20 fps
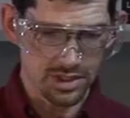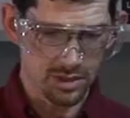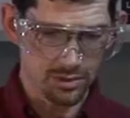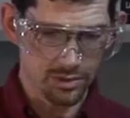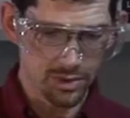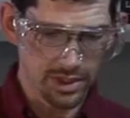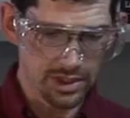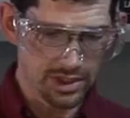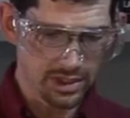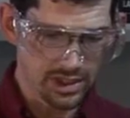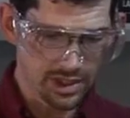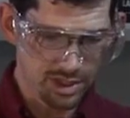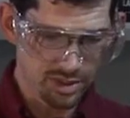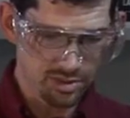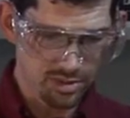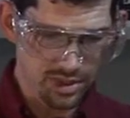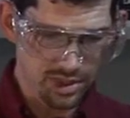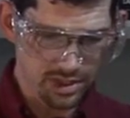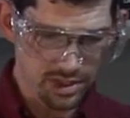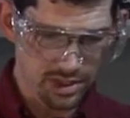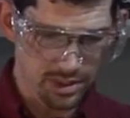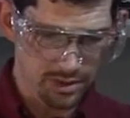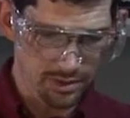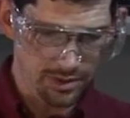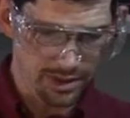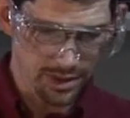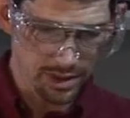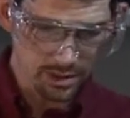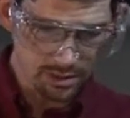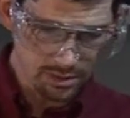a really nice pink color
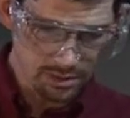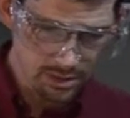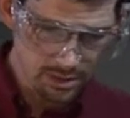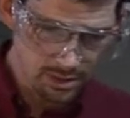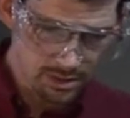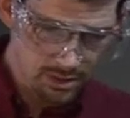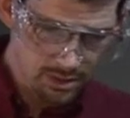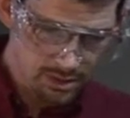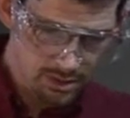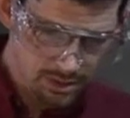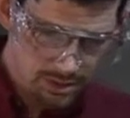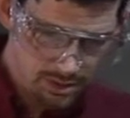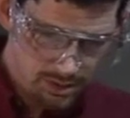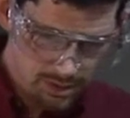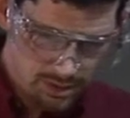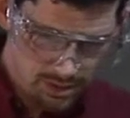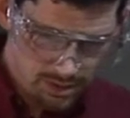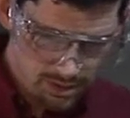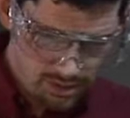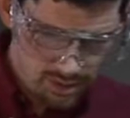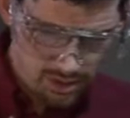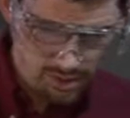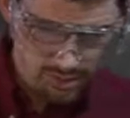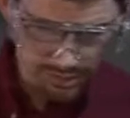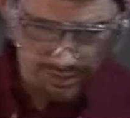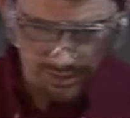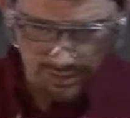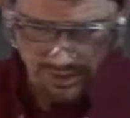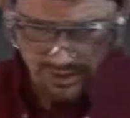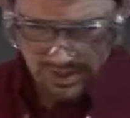there. And we'll
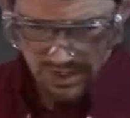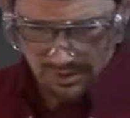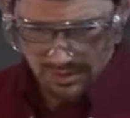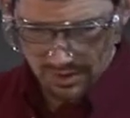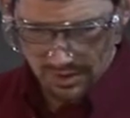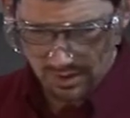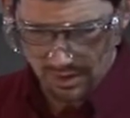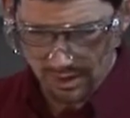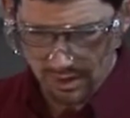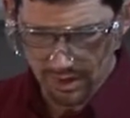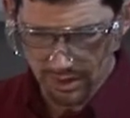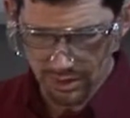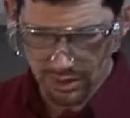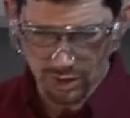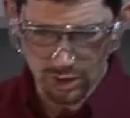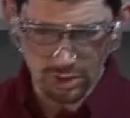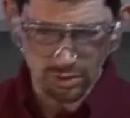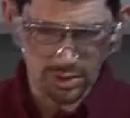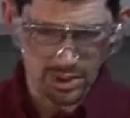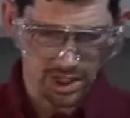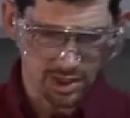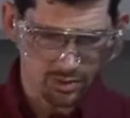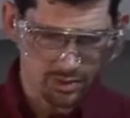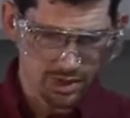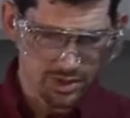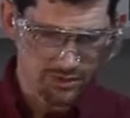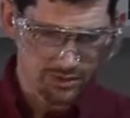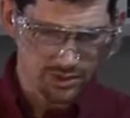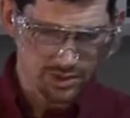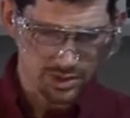do the same thing in the other tube to get it
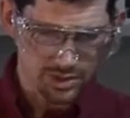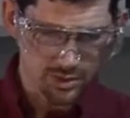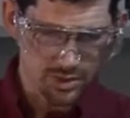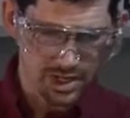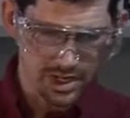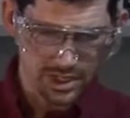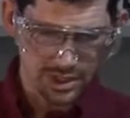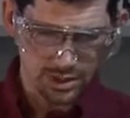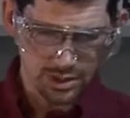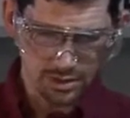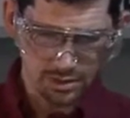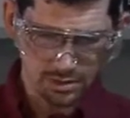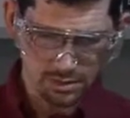ready for this reaction.